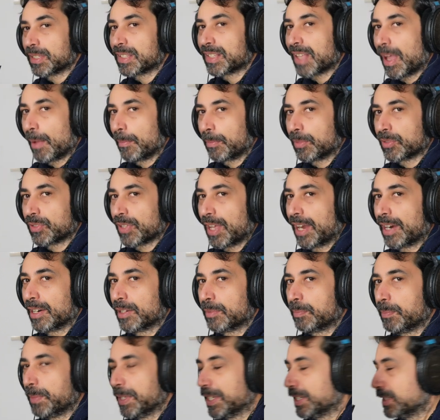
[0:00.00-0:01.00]
samples are
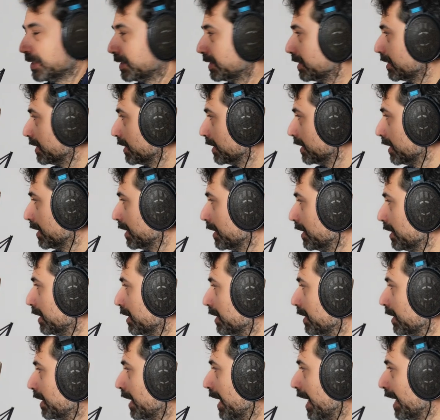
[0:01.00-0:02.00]
picked
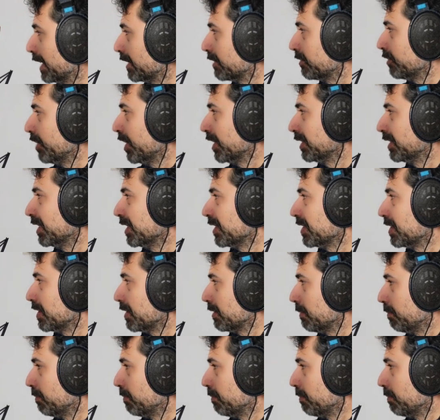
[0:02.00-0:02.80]
and create this